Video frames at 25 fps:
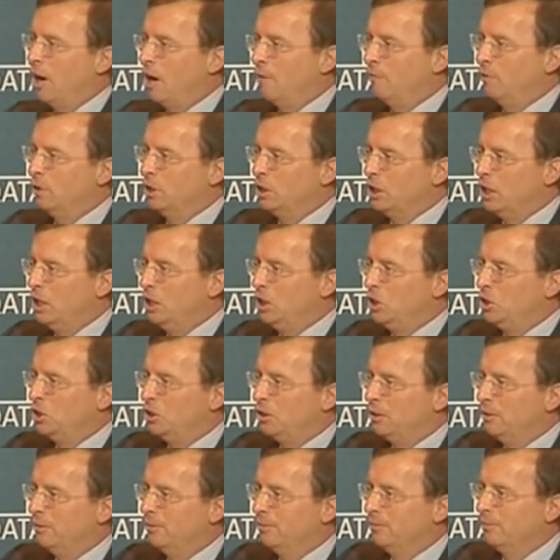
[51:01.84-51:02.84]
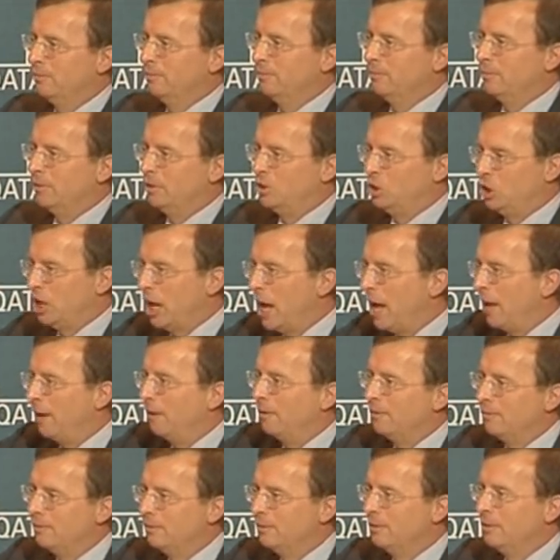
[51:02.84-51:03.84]
conversation, a
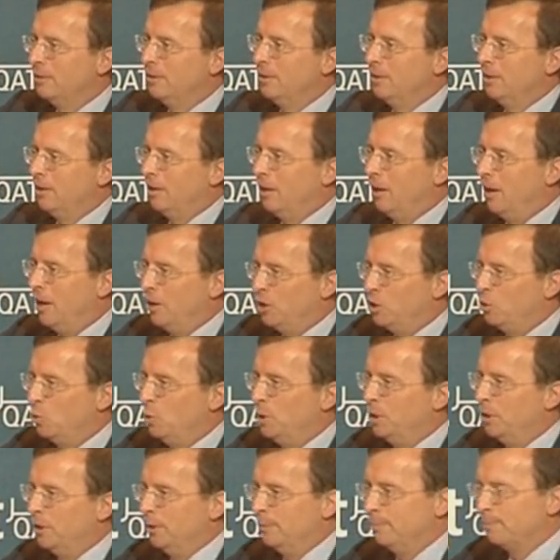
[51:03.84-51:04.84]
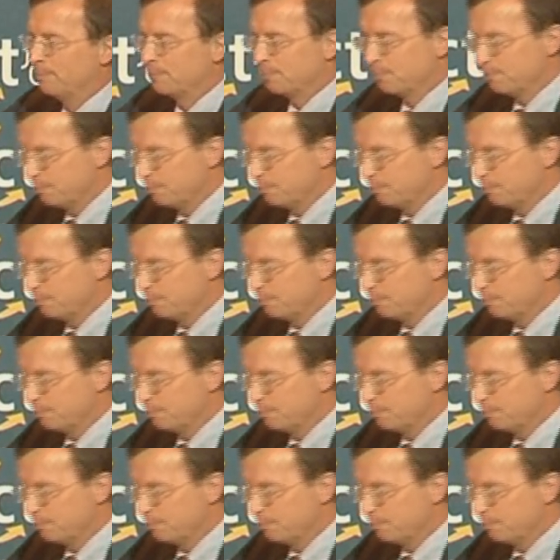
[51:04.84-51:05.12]
chat on Twitter.